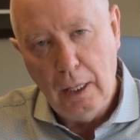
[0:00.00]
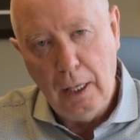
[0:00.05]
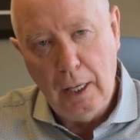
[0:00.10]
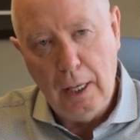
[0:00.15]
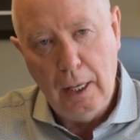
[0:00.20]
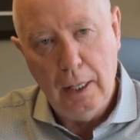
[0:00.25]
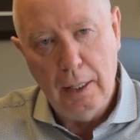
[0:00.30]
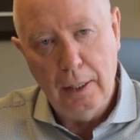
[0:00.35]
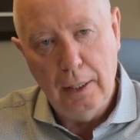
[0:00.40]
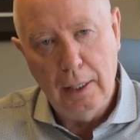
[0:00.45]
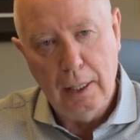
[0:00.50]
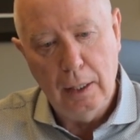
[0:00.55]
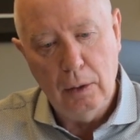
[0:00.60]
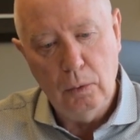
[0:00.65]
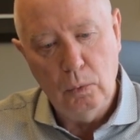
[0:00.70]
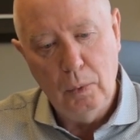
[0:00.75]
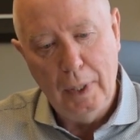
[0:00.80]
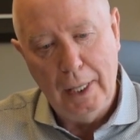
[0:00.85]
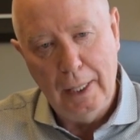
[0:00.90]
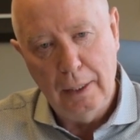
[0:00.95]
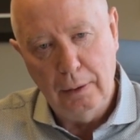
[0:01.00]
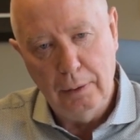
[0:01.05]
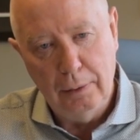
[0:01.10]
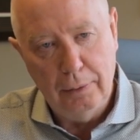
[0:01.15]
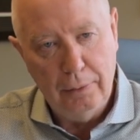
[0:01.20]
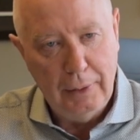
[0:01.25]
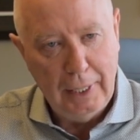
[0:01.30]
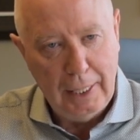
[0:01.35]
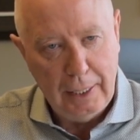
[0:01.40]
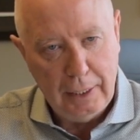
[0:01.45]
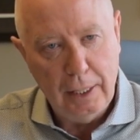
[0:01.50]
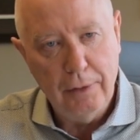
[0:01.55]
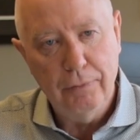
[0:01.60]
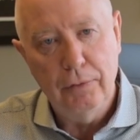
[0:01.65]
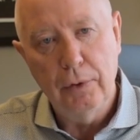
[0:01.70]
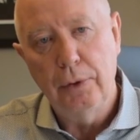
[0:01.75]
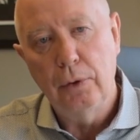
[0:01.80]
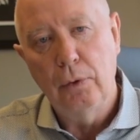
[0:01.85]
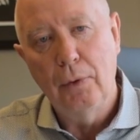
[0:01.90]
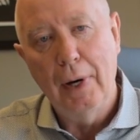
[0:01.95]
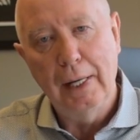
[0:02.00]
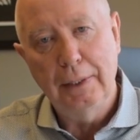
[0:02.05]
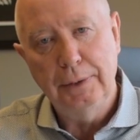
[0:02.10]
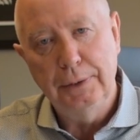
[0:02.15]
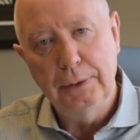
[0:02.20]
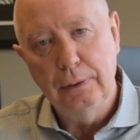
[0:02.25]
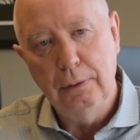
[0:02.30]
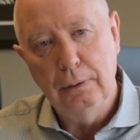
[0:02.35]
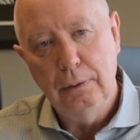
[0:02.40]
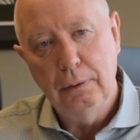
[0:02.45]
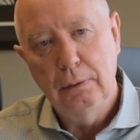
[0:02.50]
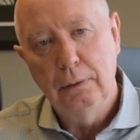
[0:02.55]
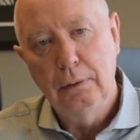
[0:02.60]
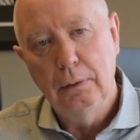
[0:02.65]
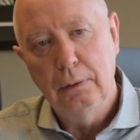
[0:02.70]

And when they give the direction